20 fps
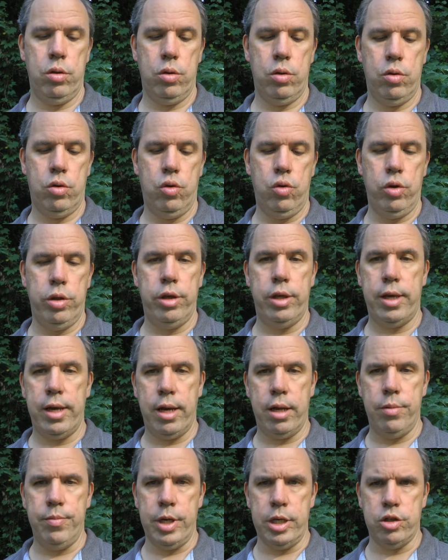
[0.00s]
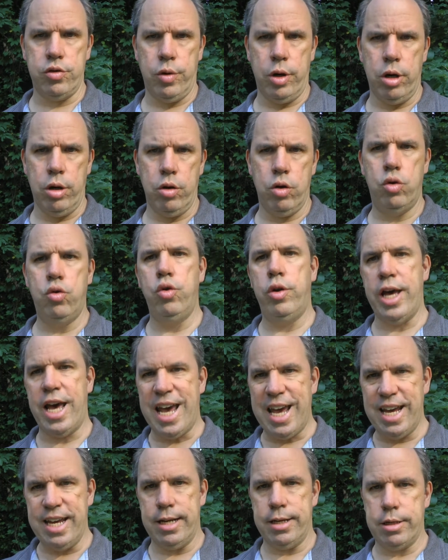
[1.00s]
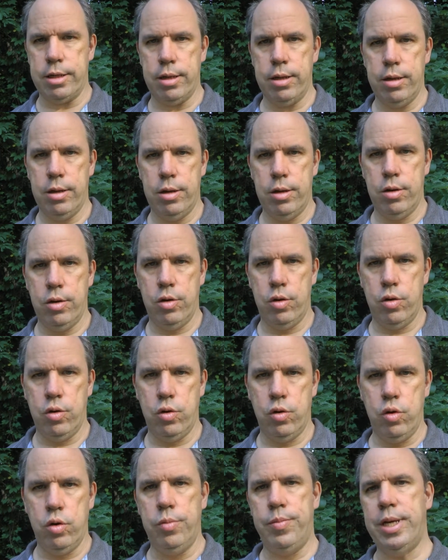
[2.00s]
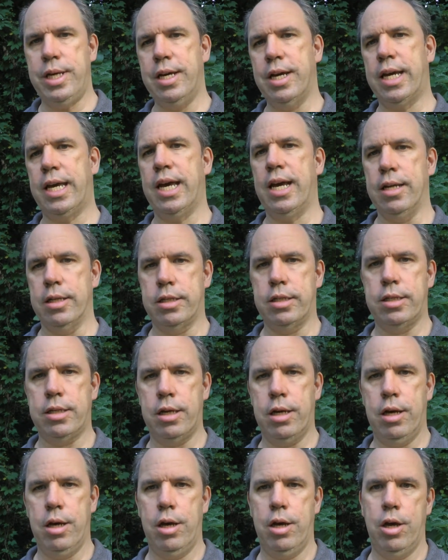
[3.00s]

who the enemies were, who to hate, who to be against,